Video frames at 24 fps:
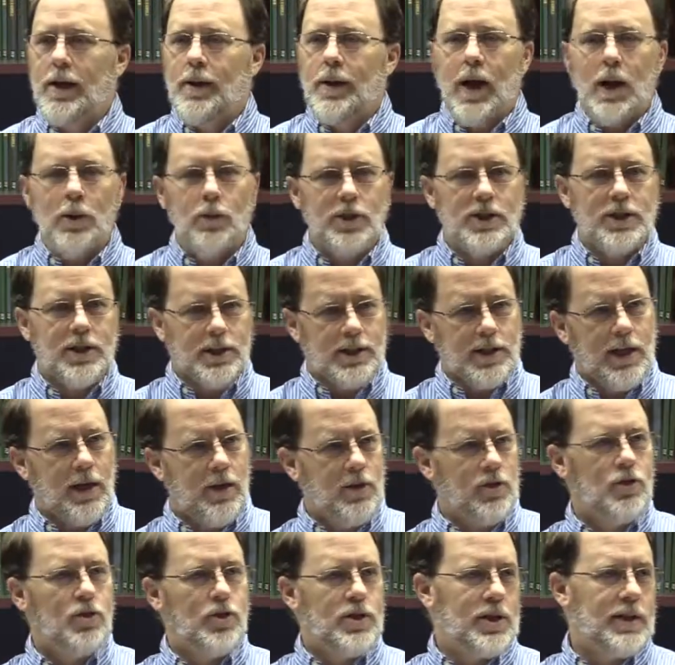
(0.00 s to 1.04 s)
I want to
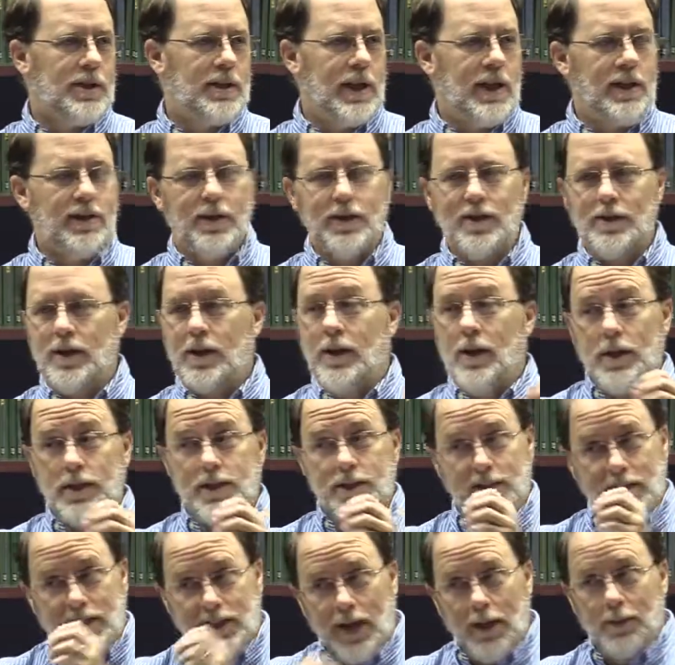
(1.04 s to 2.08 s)
tell you today that
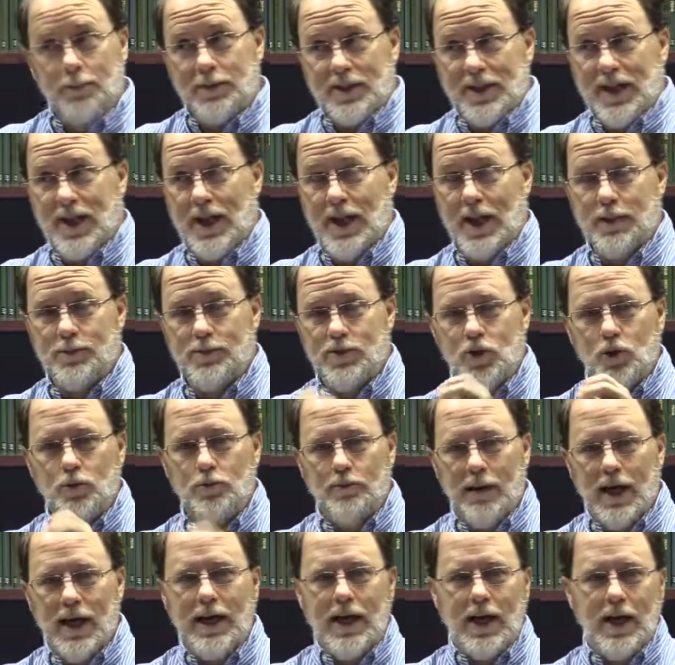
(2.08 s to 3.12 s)
sometimes you may